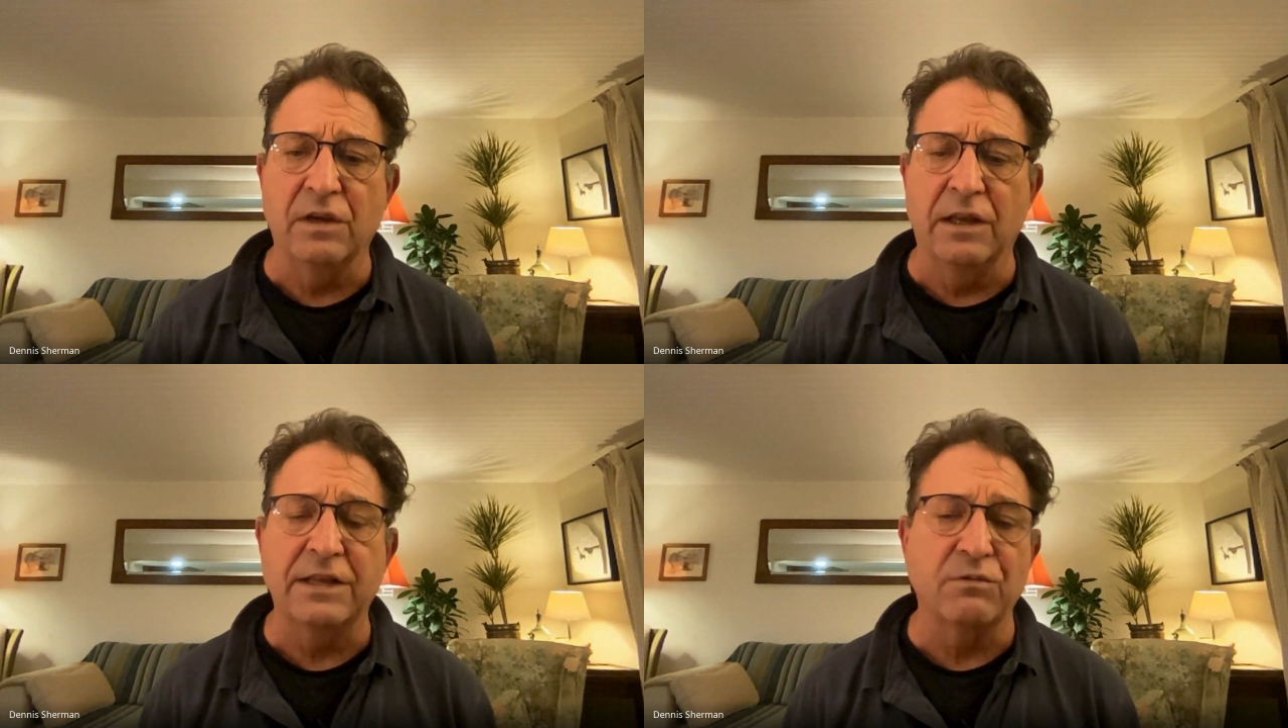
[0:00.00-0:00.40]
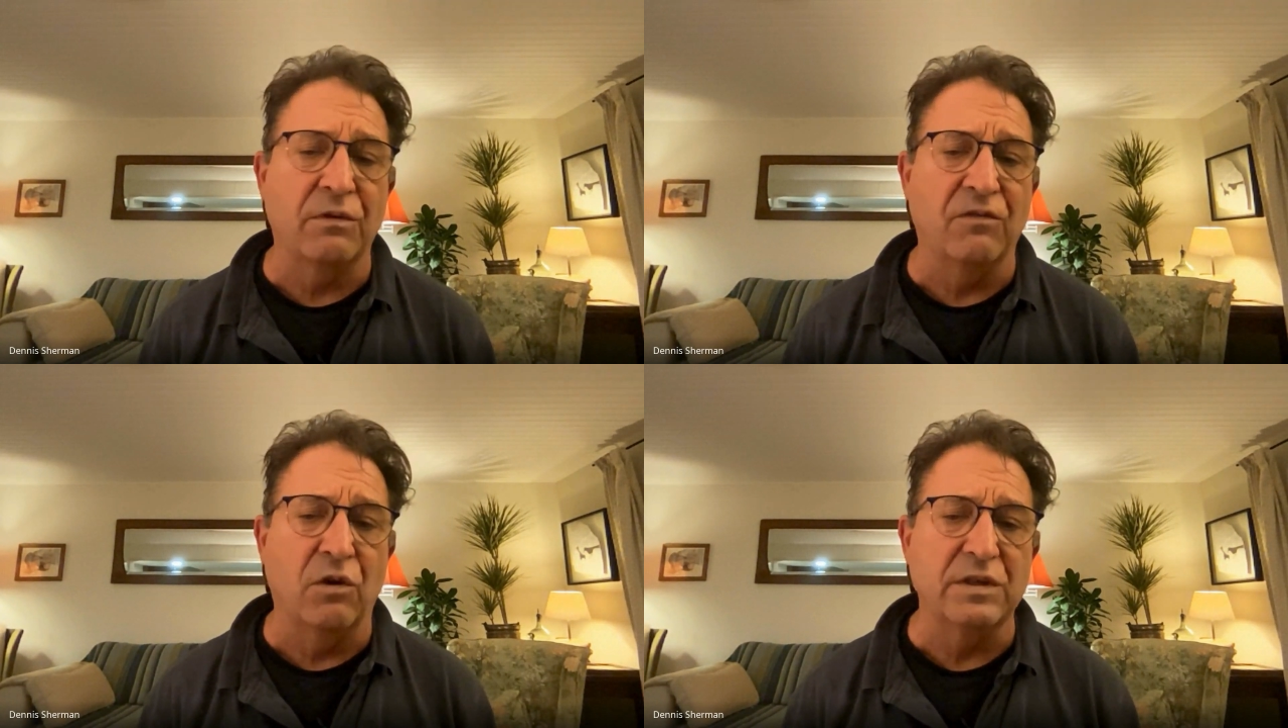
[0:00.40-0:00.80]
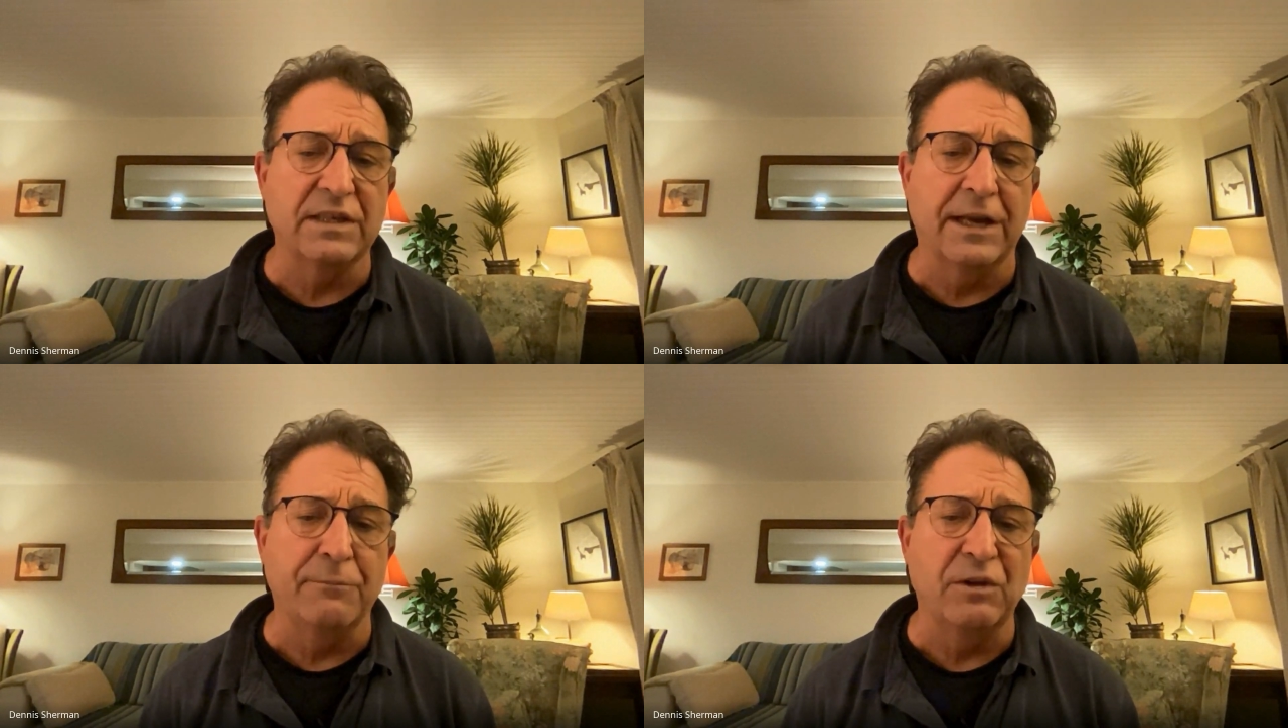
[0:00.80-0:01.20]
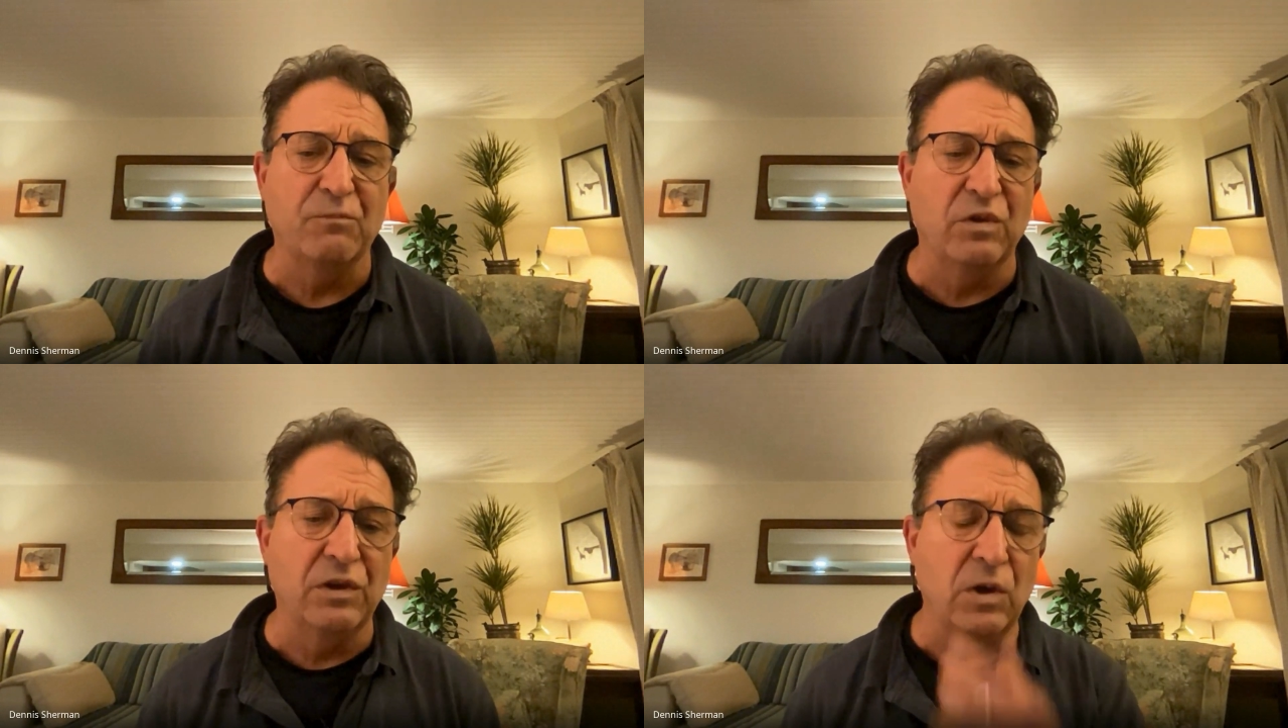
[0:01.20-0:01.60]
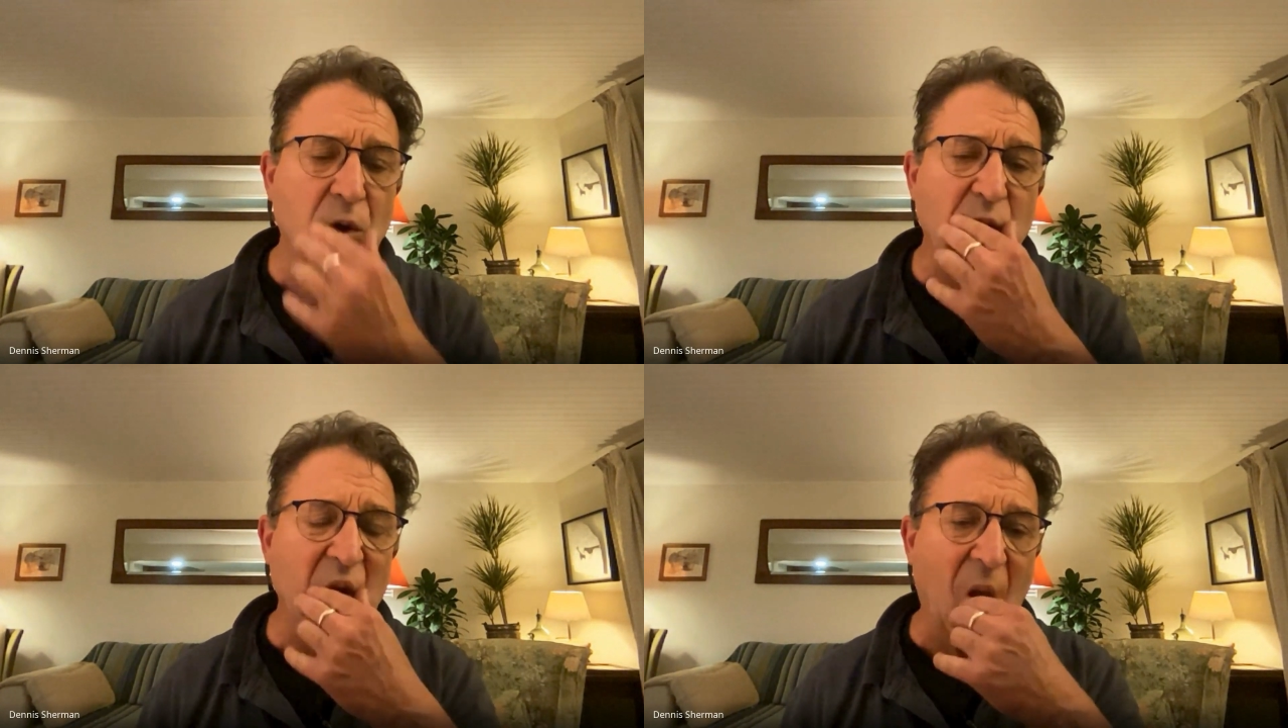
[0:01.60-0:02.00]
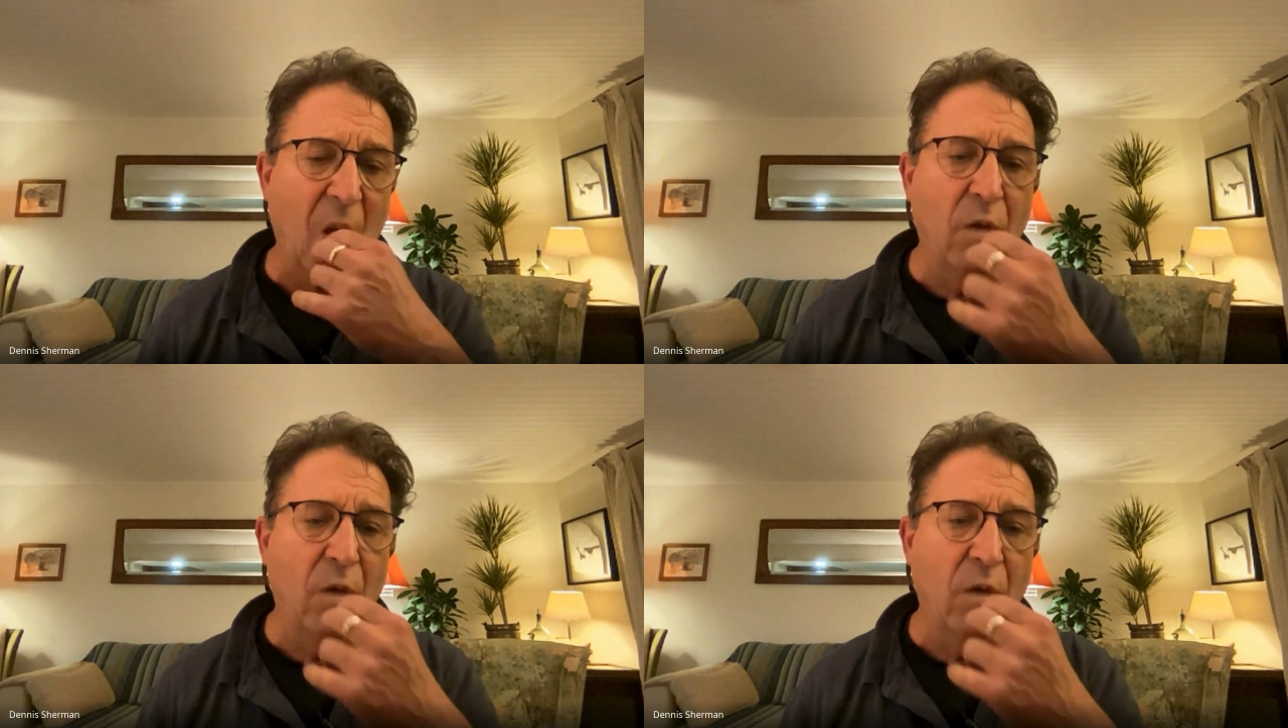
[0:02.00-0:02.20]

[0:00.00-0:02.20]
And that's what we've always said. I mean, we no,